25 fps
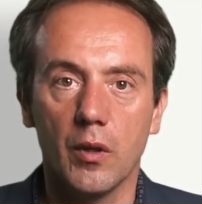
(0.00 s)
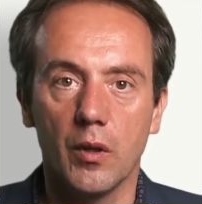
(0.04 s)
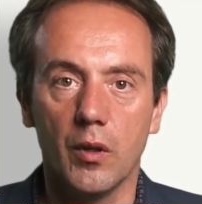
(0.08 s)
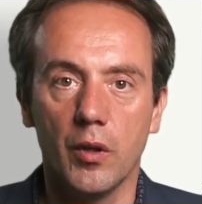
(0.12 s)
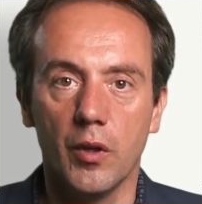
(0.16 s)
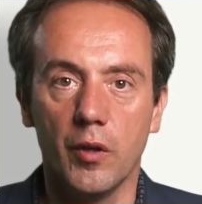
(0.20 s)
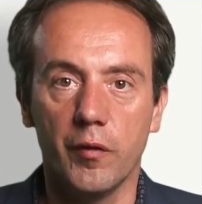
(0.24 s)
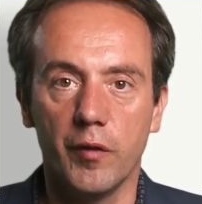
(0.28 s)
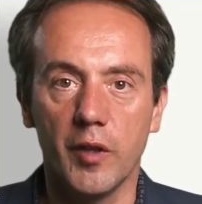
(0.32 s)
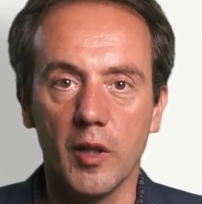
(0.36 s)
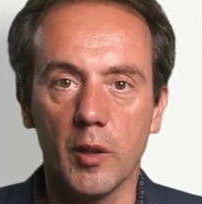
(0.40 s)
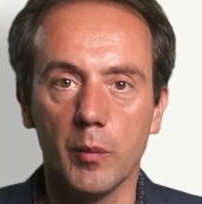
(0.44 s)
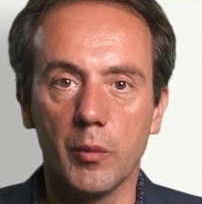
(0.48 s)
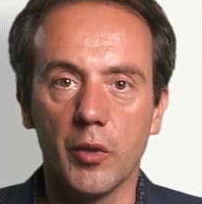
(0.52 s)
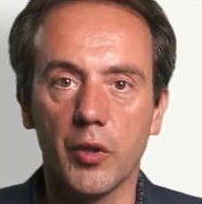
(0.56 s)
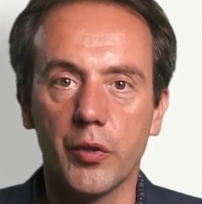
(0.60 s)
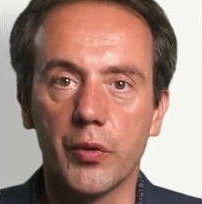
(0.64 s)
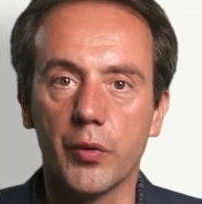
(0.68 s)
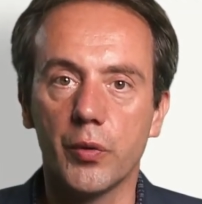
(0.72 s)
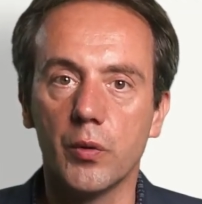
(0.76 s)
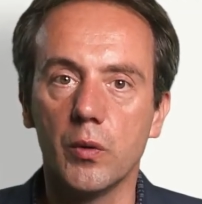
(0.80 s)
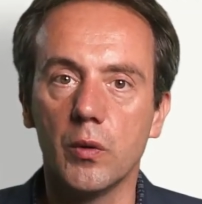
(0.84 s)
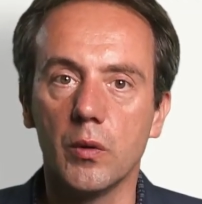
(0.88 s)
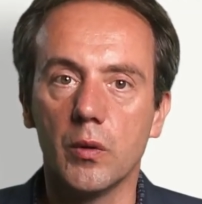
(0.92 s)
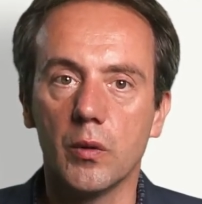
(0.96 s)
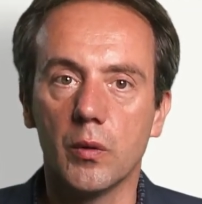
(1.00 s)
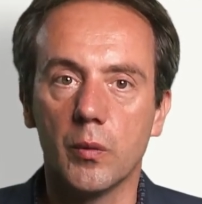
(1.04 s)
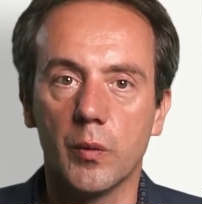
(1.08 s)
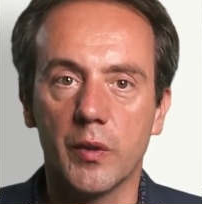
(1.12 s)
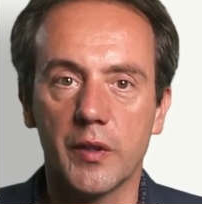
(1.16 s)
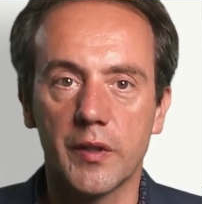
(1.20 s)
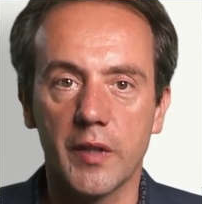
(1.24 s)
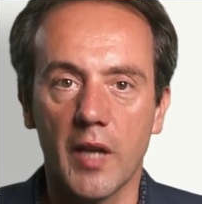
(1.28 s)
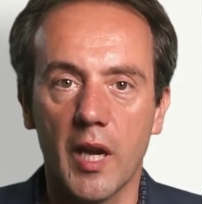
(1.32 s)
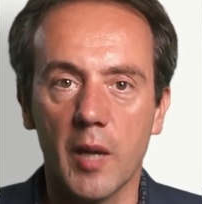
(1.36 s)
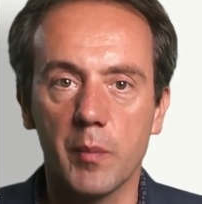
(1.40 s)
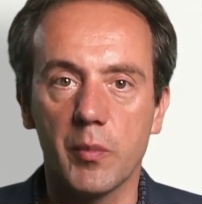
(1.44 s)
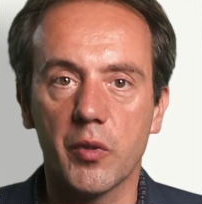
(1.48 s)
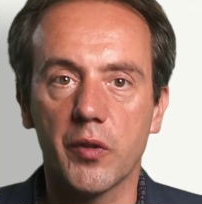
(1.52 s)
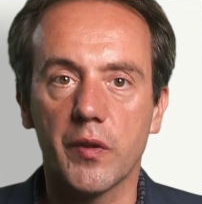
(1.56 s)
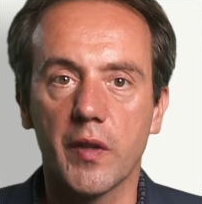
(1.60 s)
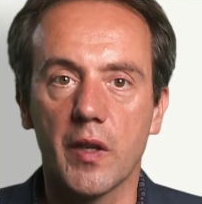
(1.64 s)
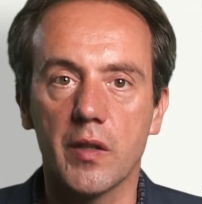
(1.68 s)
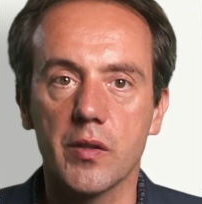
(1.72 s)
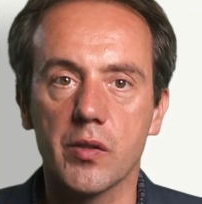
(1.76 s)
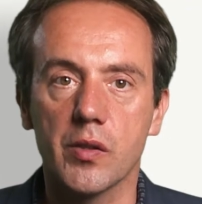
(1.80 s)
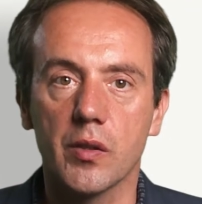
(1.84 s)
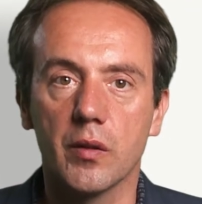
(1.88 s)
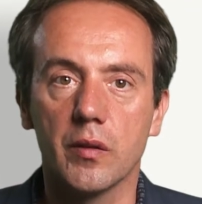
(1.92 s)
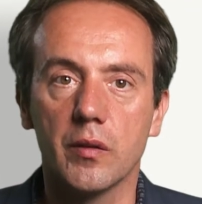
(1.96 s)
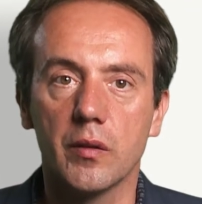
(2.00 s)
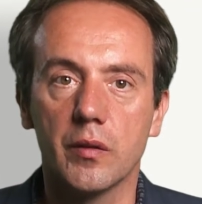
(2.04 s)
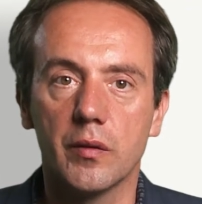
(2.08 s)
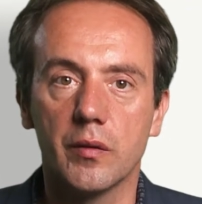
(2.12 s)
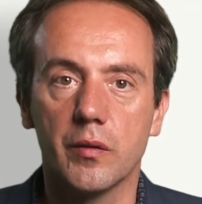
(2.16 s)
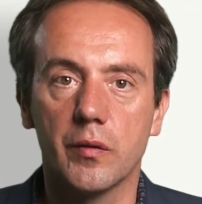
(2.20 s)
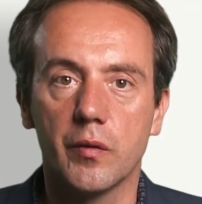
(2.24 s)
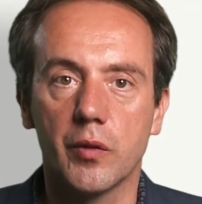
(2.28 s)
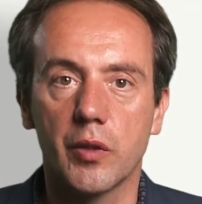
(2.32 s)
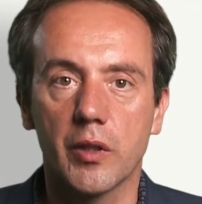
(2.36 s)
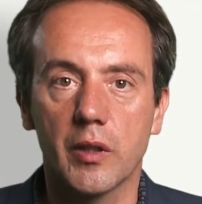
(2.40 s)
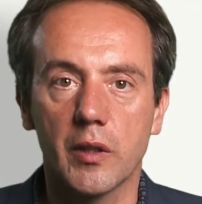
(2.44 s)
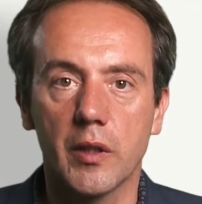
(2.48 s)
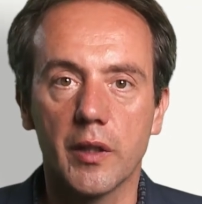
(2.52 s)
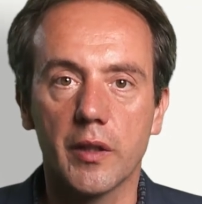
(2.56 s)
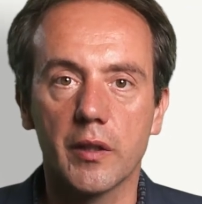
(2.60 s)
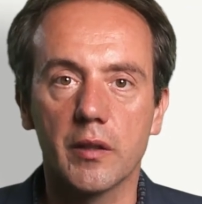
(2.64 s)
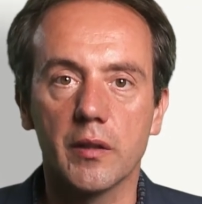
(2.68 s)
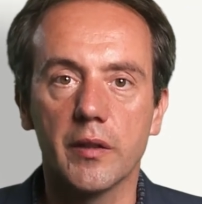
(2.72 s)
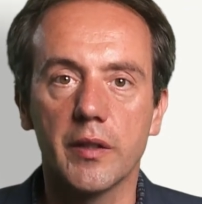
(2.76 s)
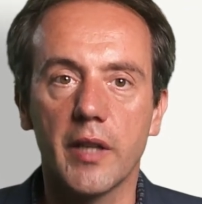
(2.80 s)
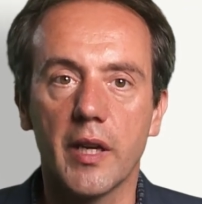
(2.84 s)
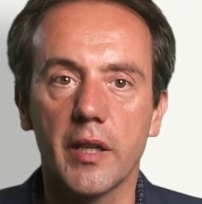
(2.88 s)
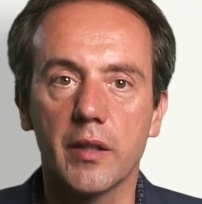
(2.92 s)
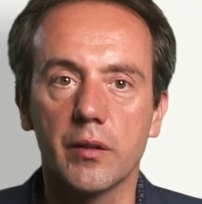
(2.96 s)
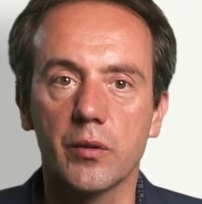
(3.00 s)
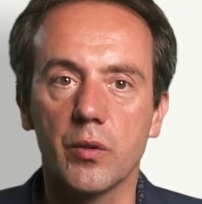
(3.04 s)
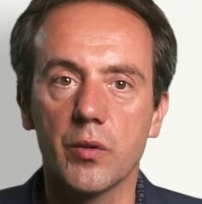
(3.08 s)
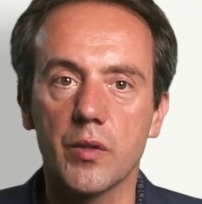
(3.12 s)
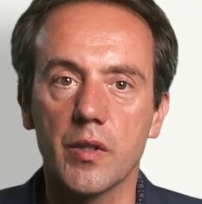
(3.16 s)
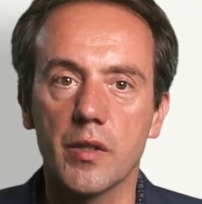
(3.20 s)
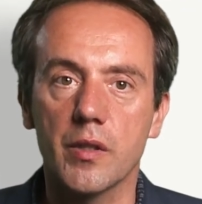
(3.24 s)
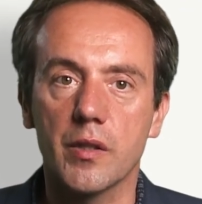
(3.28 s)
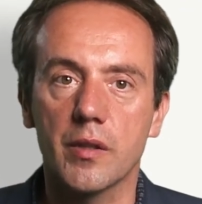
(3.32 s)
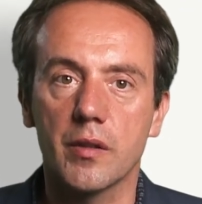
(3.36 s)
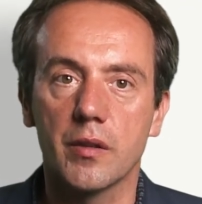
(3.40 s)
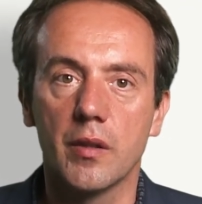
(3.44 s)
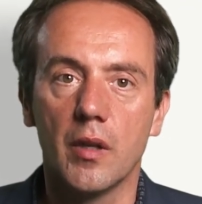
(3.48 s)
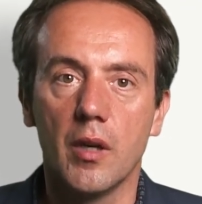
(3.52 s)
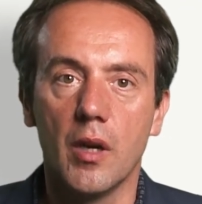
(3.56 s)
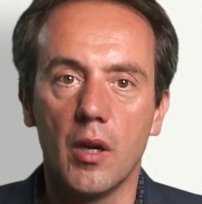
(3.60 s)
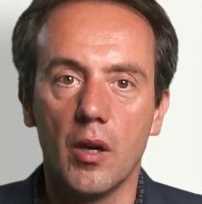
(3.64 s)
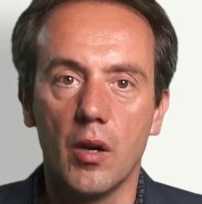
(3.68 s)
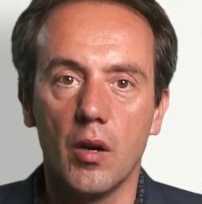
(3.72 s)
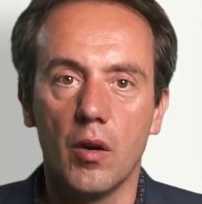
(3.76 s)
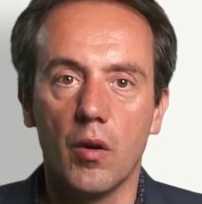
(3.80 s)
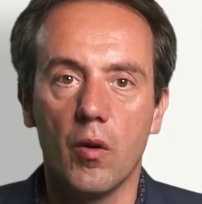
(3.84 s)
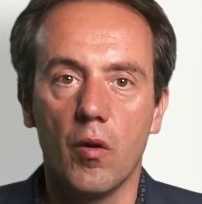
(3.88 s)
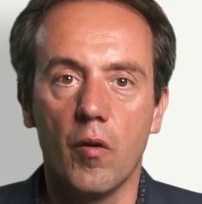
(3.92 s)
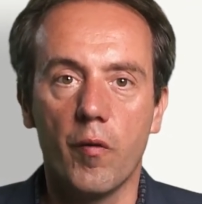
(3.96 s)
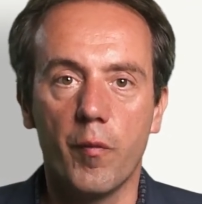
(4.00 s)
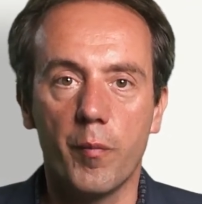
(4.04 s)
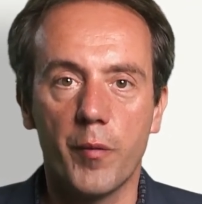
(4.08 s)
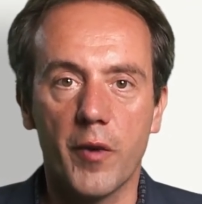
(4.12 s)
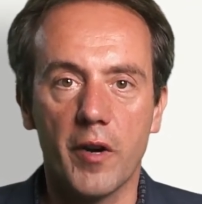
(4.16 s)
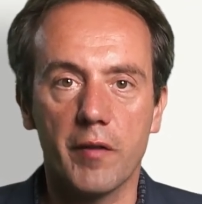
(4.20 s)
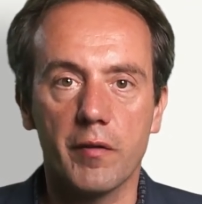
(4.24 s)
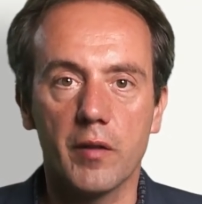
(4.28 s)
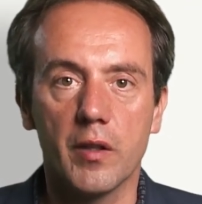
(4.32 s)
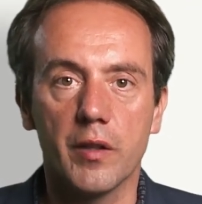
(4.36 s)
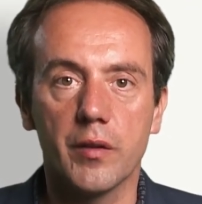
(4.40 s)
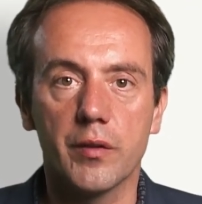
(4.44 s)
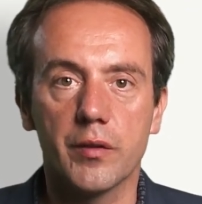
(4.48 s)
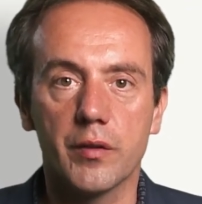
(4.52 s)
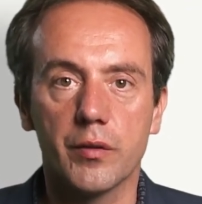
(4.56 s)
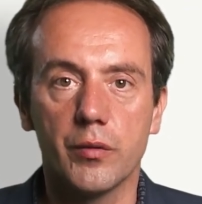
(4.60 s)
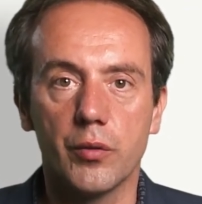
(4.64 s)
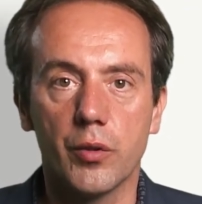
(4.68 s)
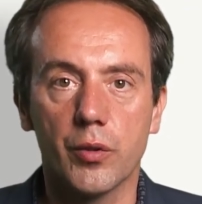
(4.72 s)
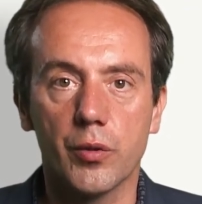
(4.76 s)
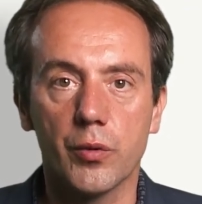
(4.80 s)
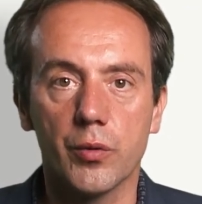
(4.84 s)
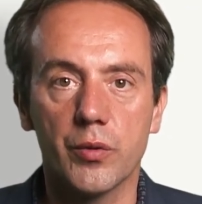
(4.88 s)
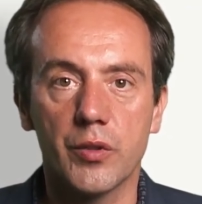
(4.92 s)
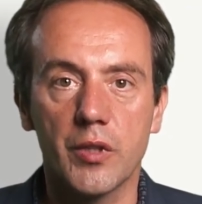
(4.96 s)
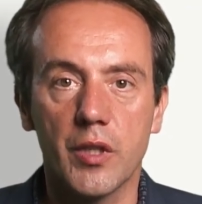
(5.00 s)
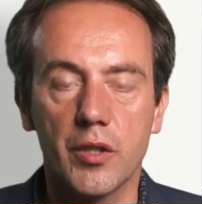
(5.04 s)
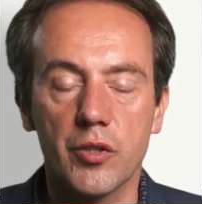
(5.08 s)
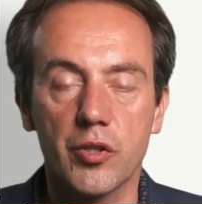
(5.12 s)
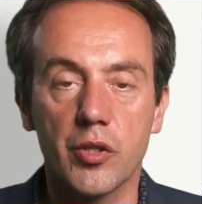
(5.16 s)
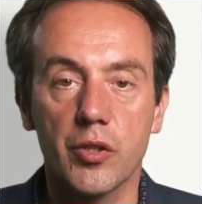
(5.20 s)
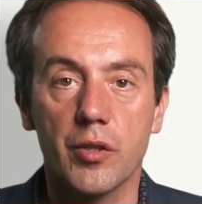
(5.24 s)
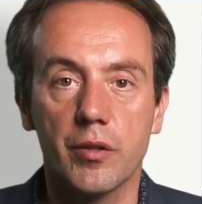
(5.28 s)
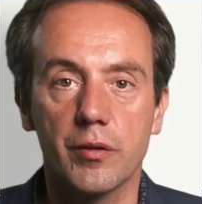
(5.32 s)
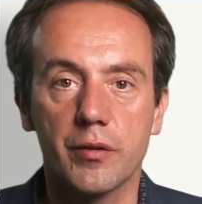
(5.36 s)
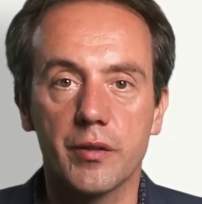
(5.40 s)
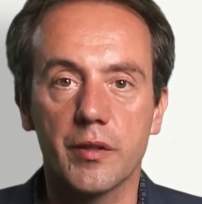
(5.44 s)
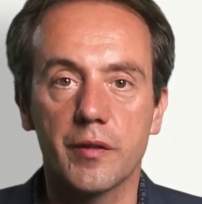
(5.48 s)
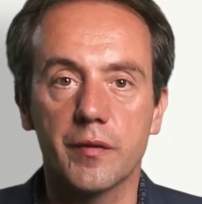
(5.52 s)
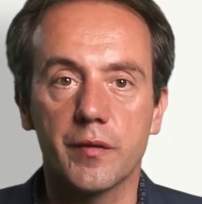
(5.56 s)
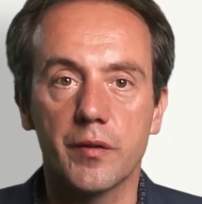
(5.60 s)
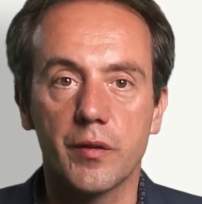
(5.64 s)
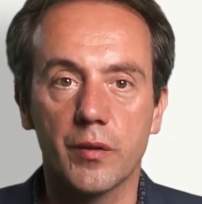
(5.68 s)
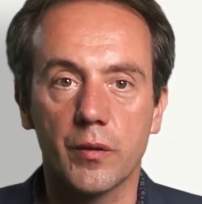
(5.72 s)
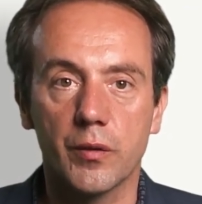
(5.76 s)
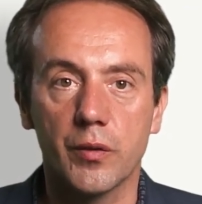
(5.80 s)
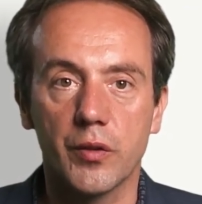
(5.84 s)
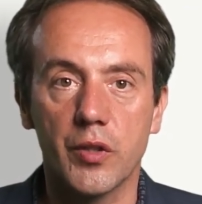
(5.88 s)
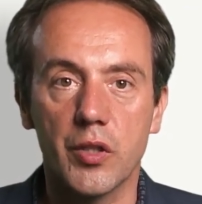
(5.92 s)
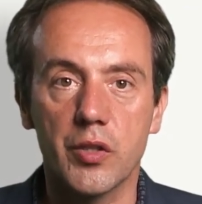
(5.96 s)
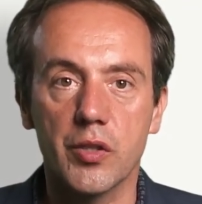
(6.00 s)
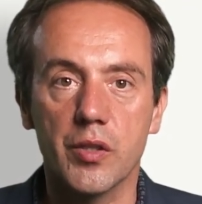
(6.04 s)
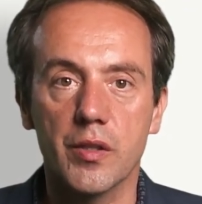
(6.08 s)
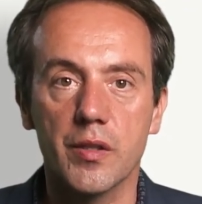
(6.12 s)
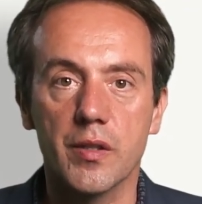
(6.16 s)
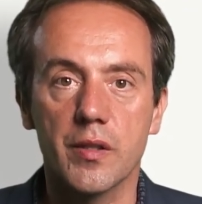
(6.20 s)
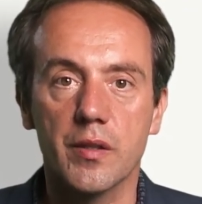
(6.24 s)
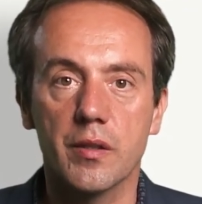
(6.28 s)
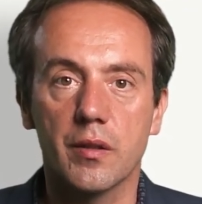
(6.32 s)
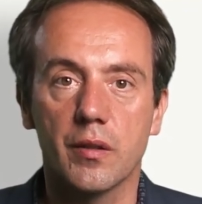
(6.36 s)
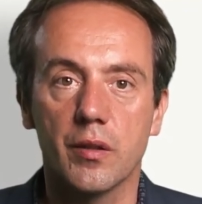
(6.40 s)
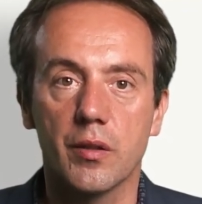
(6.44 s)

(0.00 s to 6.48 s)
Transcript: an available tool with high potential for the clinical diagnosis of prevalent neurodegenerative conditions